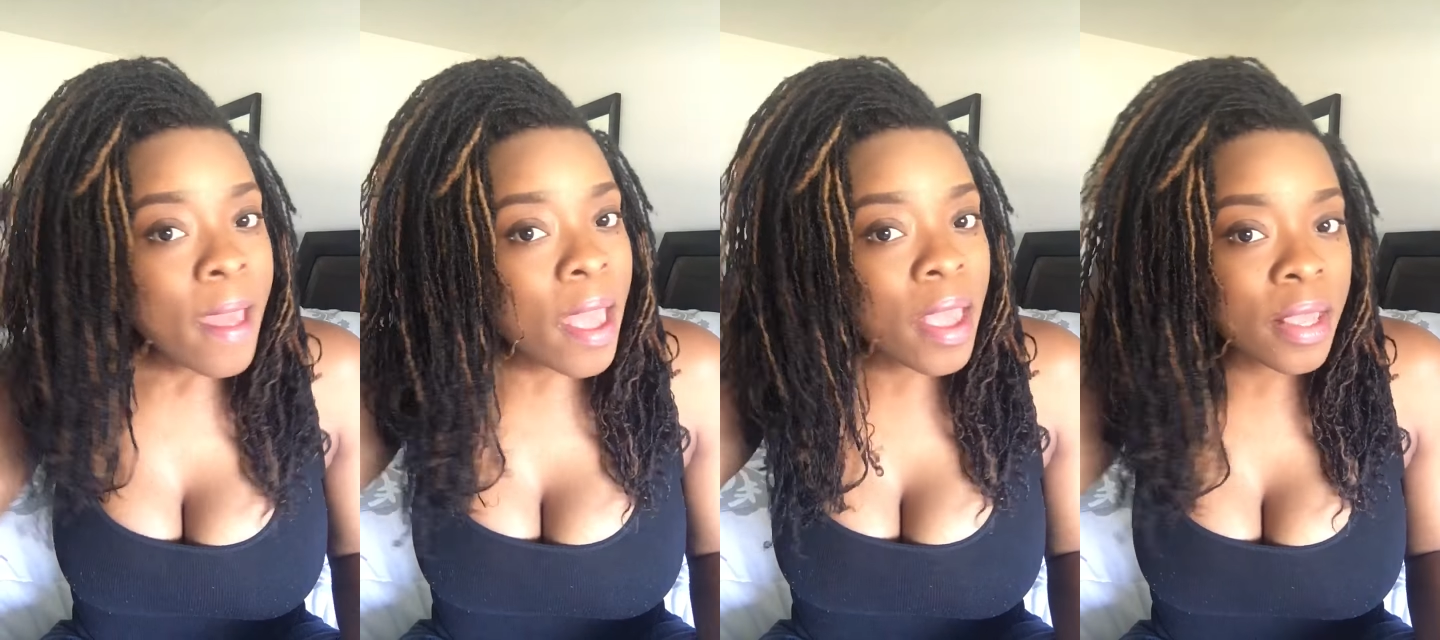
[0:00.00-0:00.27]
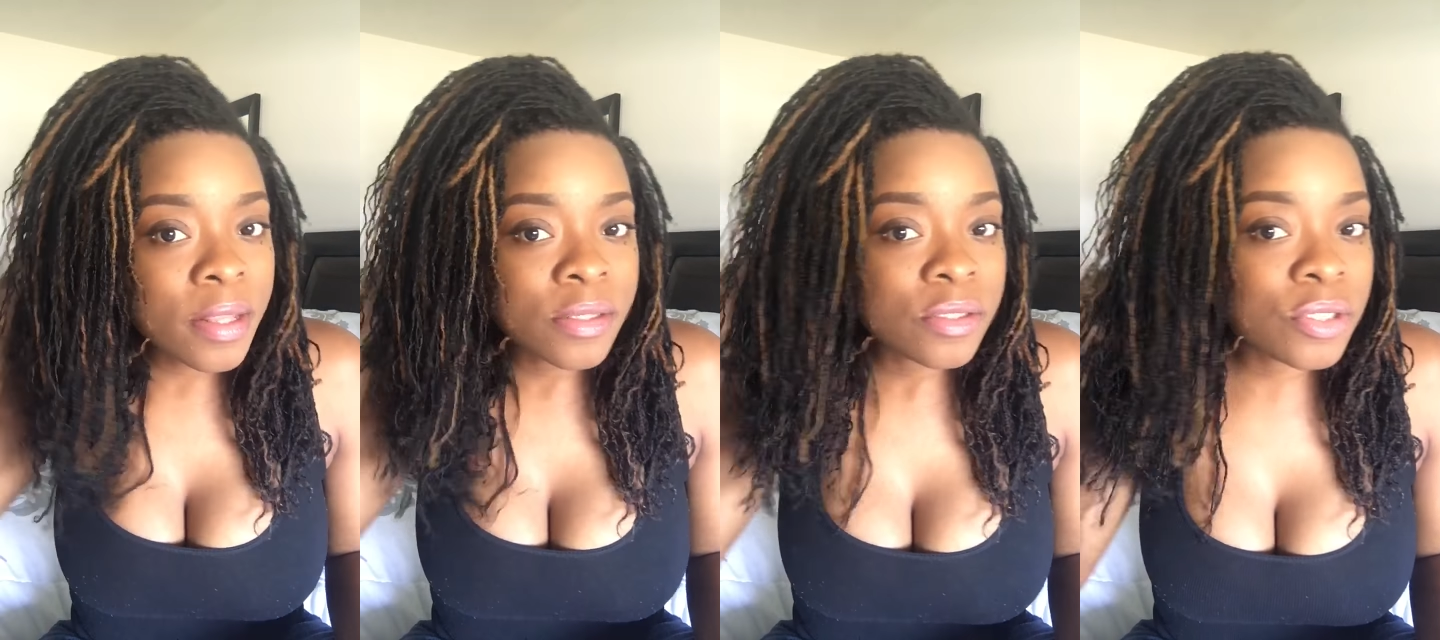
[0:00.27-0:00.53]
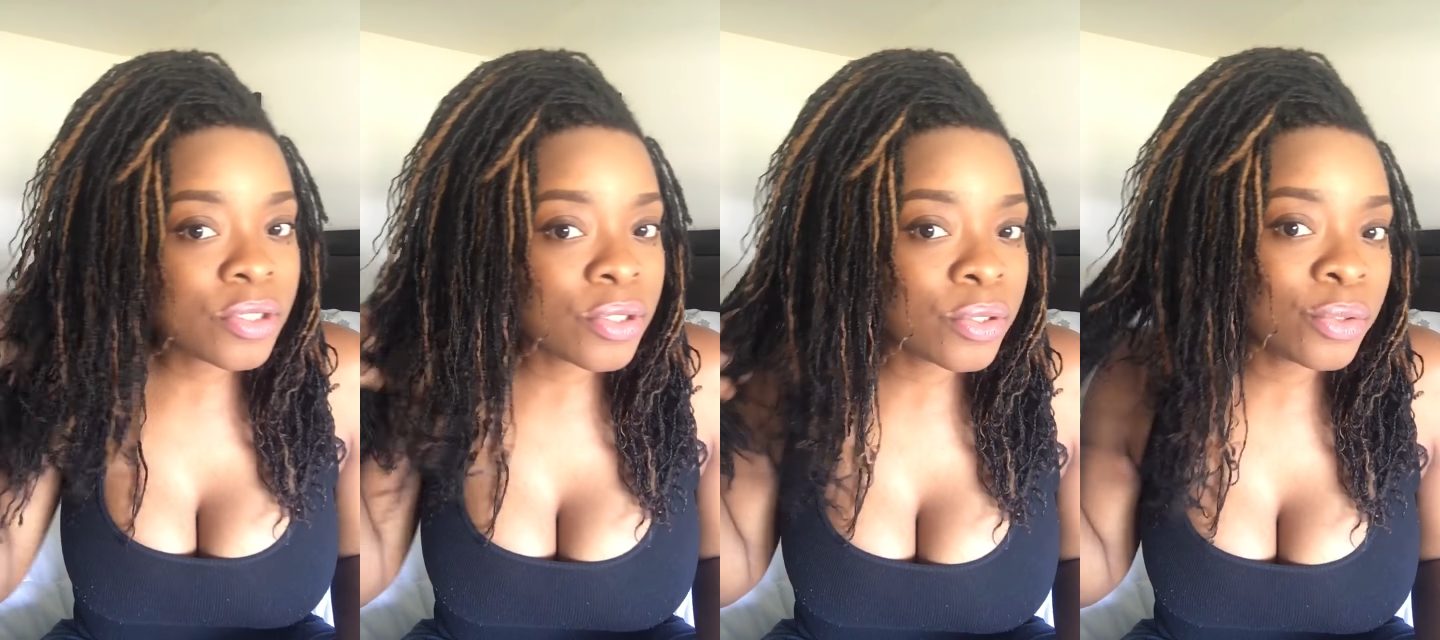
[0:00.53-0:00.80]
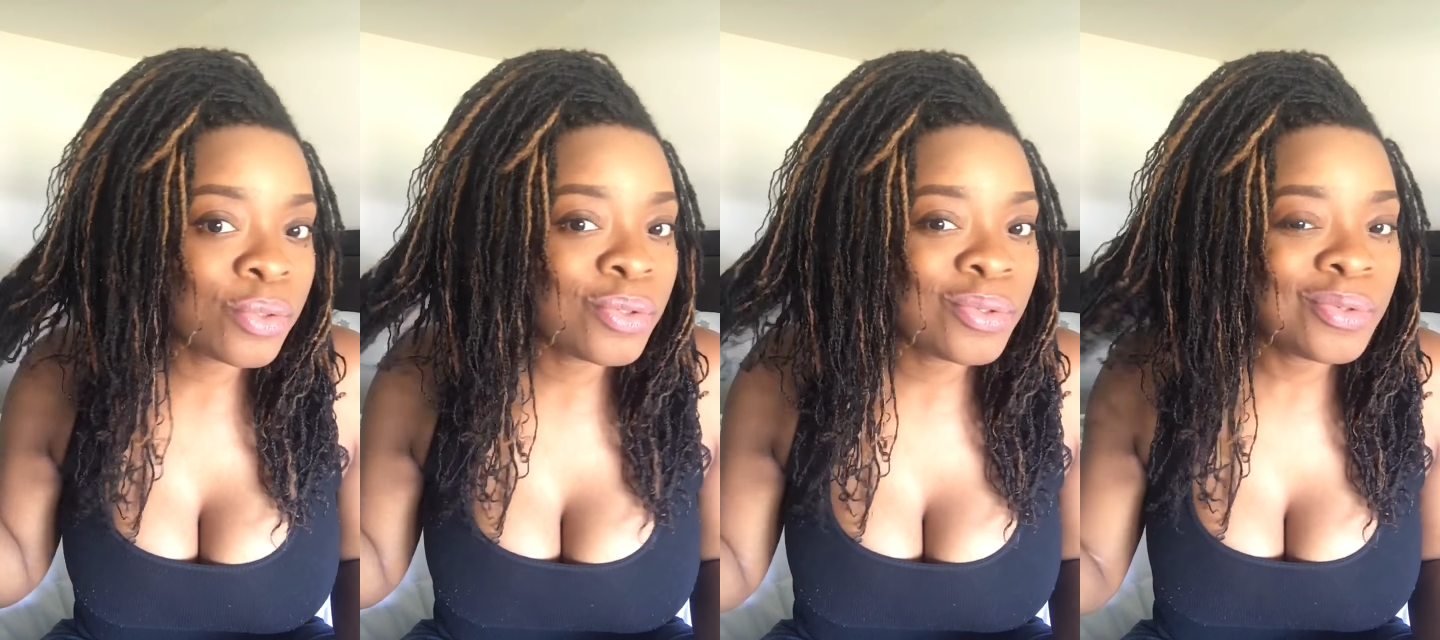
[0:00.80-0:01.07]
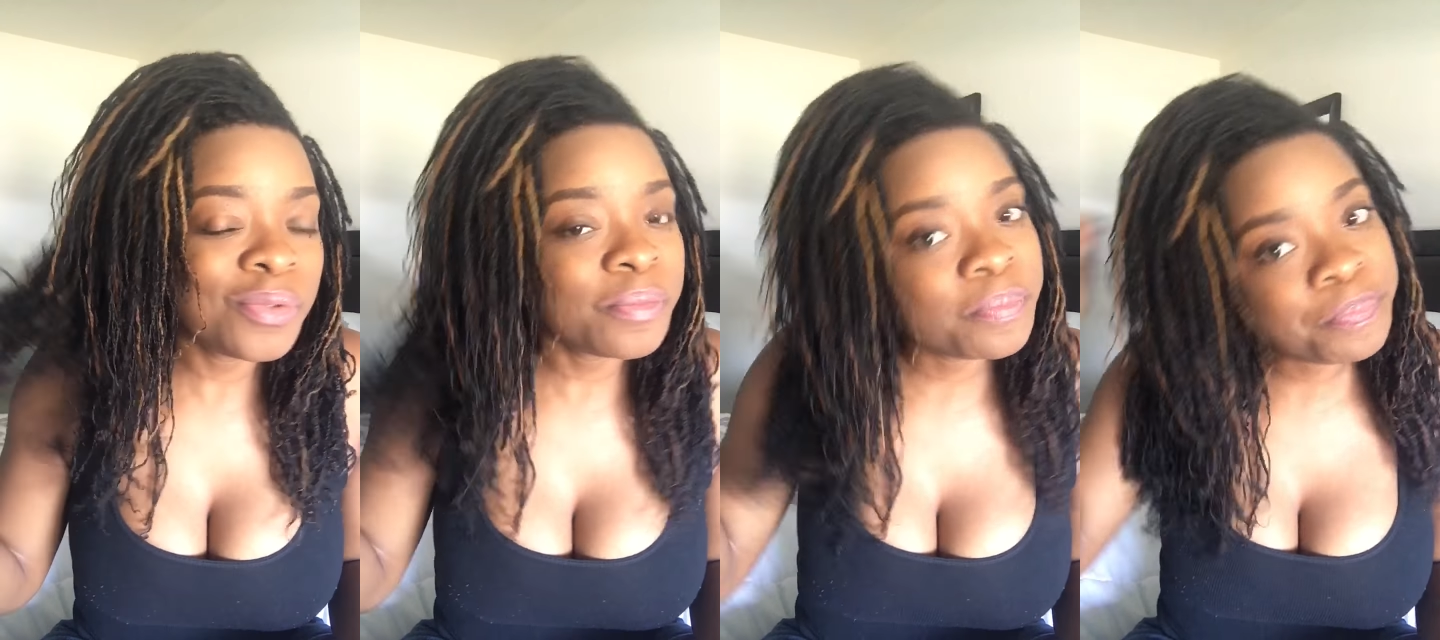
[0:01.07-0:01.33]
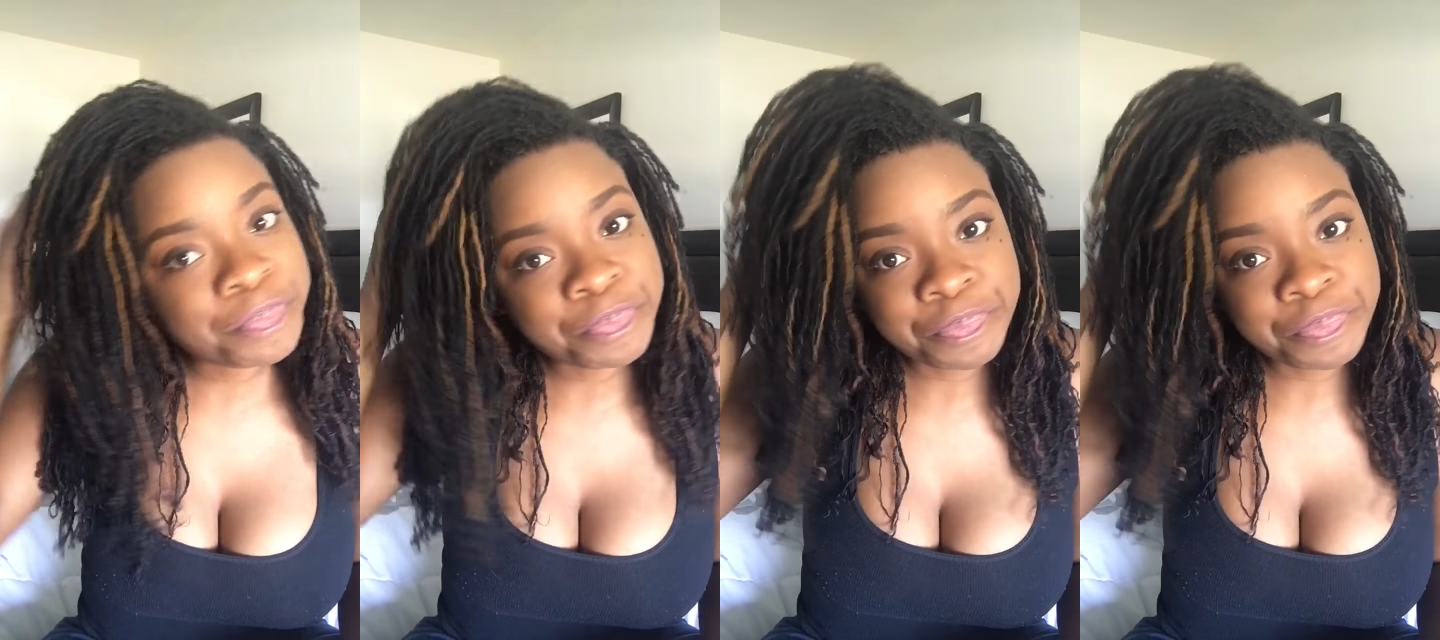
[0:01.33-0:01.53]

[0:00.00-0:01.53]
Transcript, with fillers: And two,